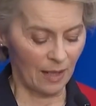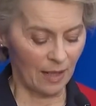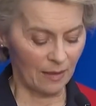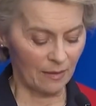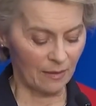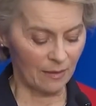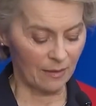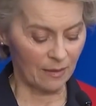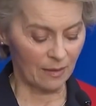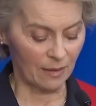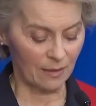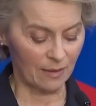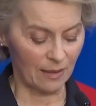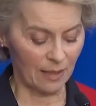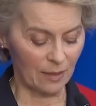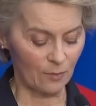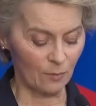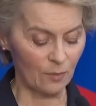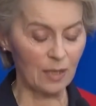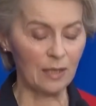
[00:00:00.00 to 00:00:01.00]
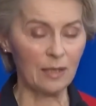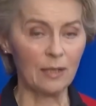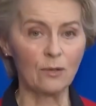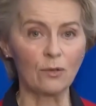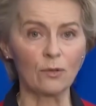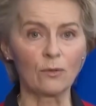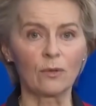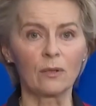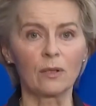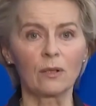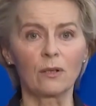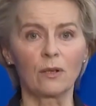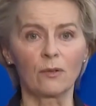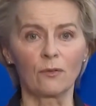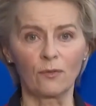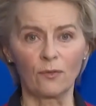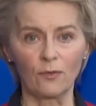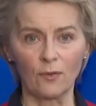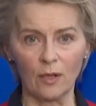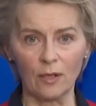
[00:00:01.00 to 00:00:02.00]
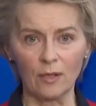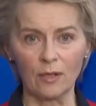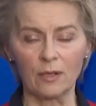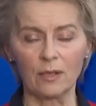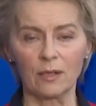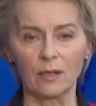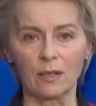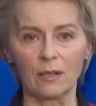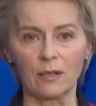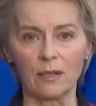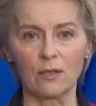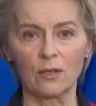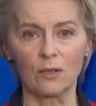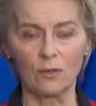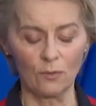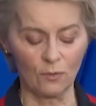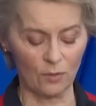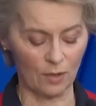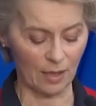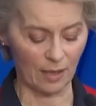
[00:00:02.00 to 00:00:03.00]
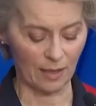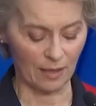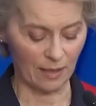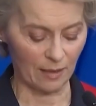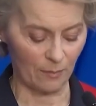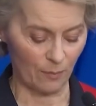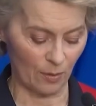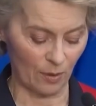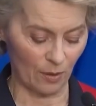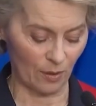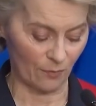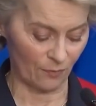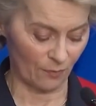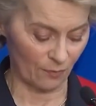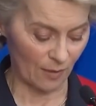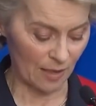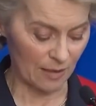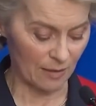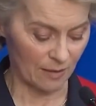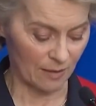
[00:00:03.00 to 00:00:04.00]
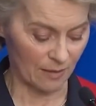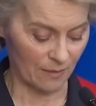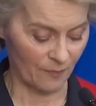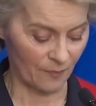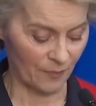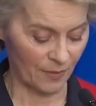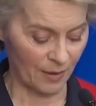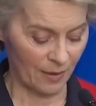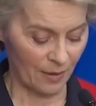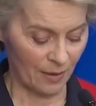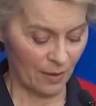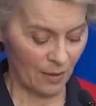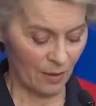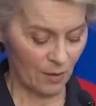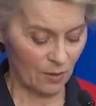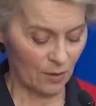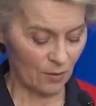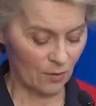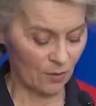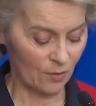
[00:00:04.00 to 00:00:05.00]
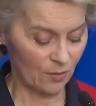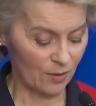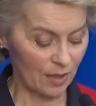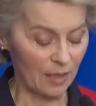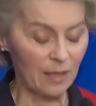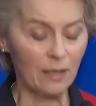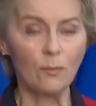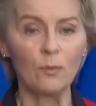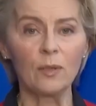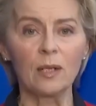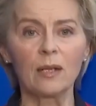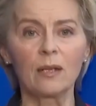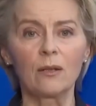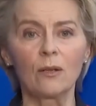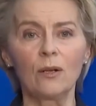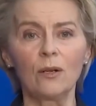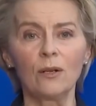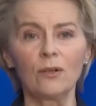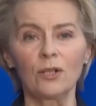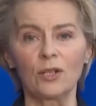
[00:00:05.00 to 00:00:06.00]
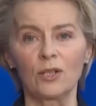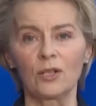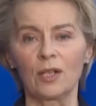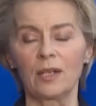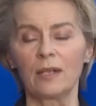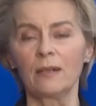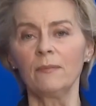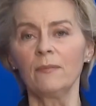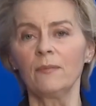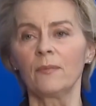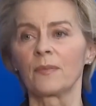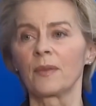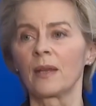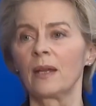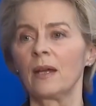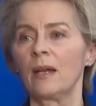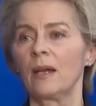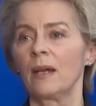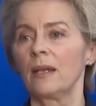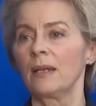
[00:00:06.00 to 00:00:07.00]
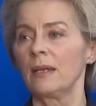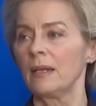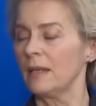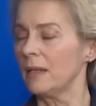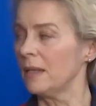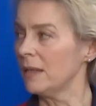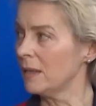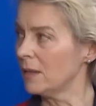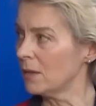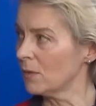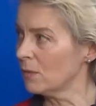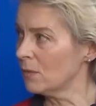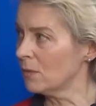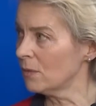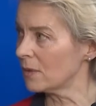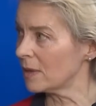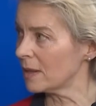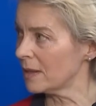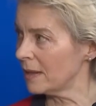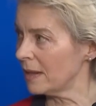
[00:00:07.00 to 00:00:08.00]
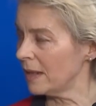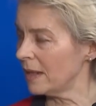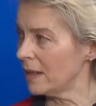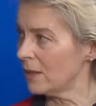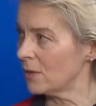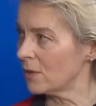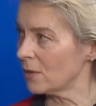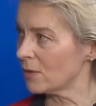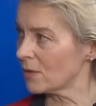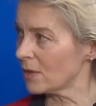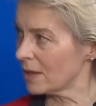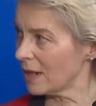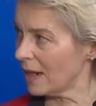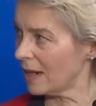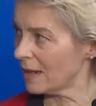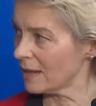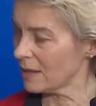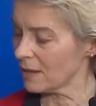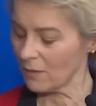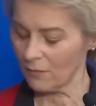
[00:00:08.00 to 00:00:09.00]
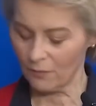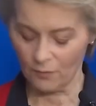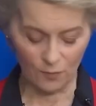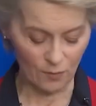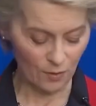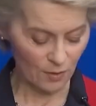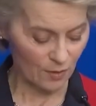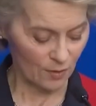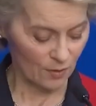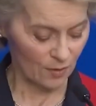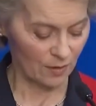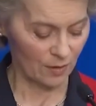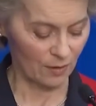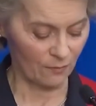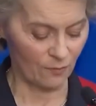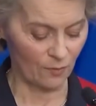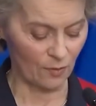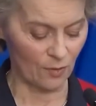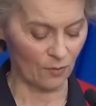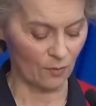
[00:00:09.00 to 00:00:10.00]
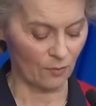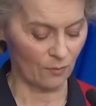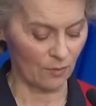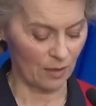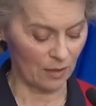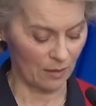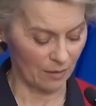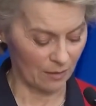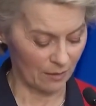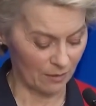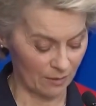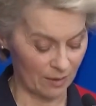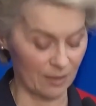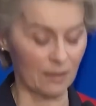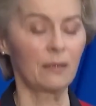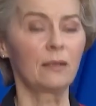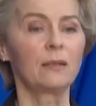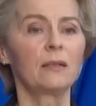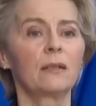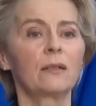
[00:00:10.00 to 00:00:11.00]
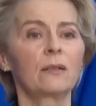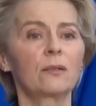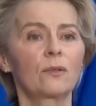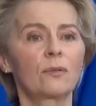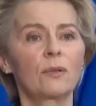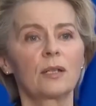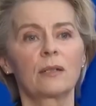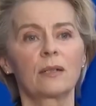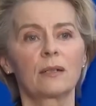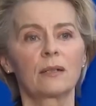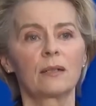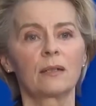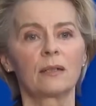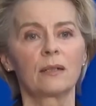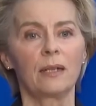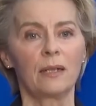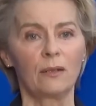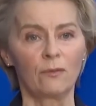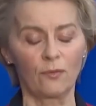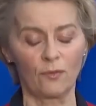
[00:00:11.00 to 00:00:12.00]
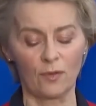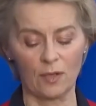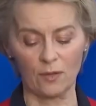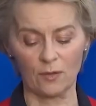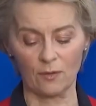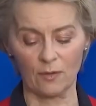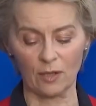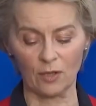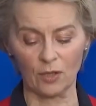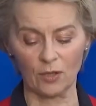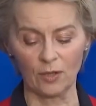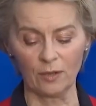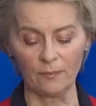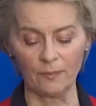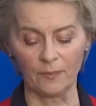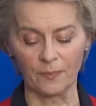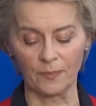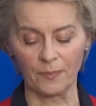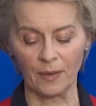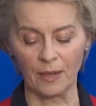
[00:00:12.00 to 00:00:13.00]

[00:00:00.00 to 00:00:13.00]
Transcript: and that we need to confront this new type of threats. So today we are launching an EU-NATO task force for resilient critical infrastructure.